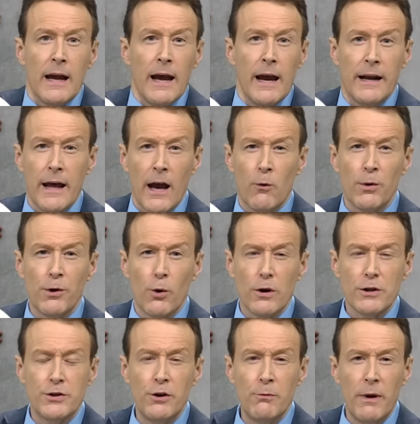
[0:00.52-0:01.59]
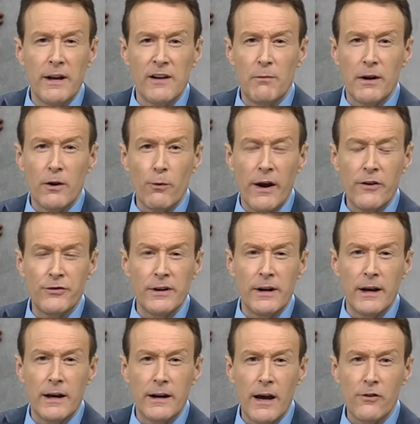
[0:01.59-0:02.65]
In Ecuador, two men have been arrested
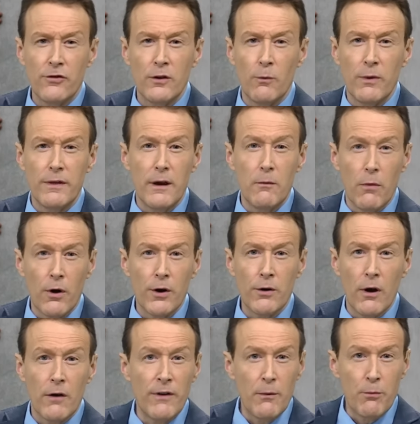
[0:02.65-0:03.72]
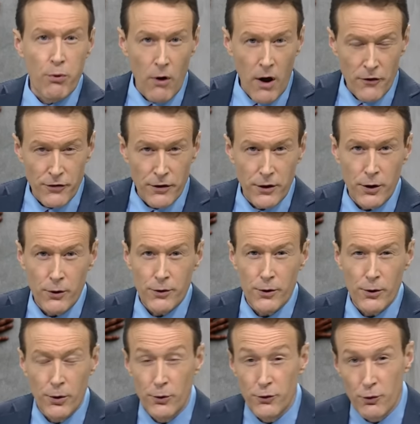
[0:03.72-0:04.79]
in connection with the murder of a
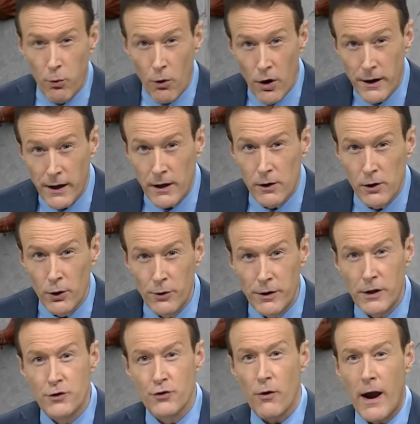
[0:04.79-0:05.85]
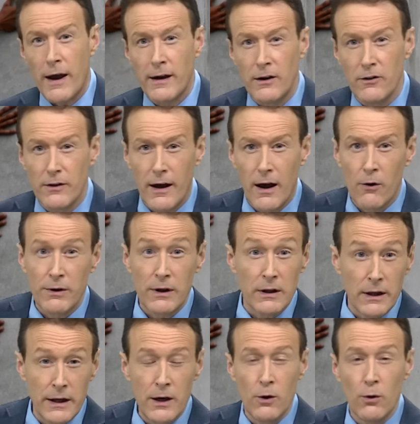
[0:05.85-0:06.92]
prosecutor whose work included tracking down
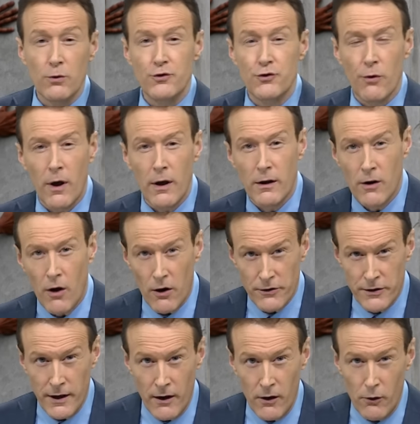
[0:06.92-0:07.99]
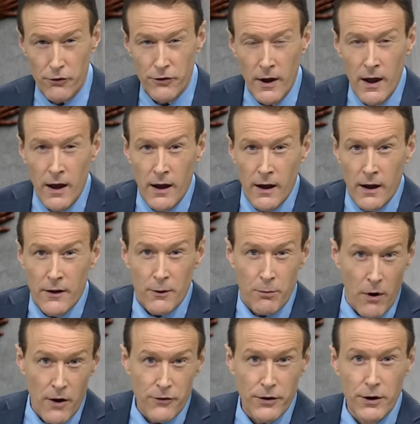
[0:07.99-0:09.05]
illegal drug cartels. The
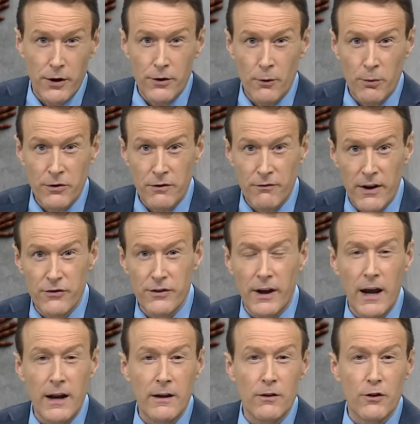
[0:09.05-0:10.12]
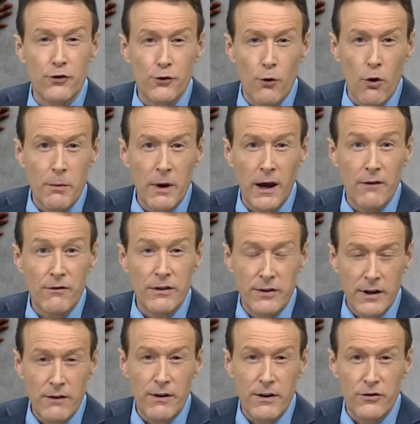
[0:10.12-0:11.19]
prosecutor was investigating the storming of a
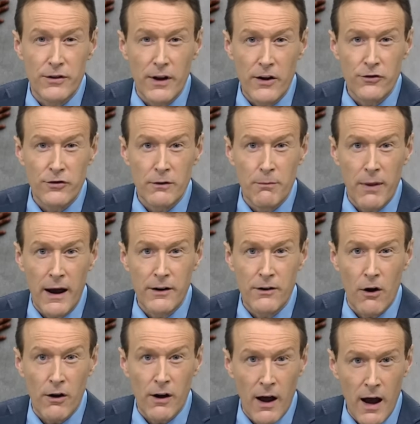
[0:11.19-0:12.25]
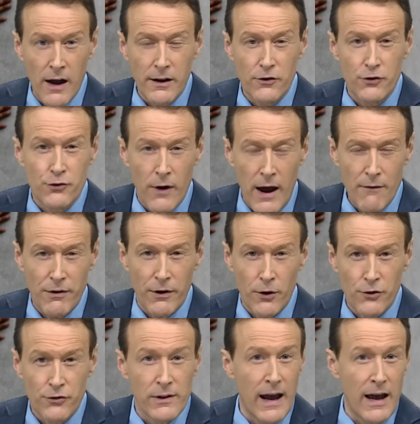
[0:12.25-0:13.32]
TV station by narcotics
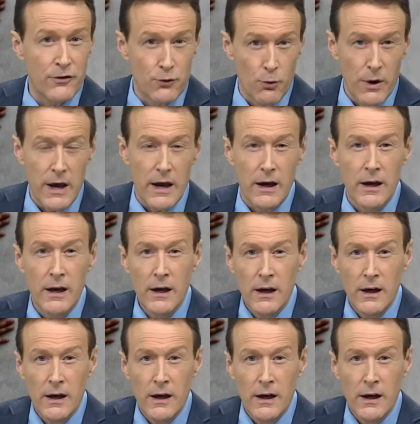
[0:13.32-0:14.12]
traffickers last week.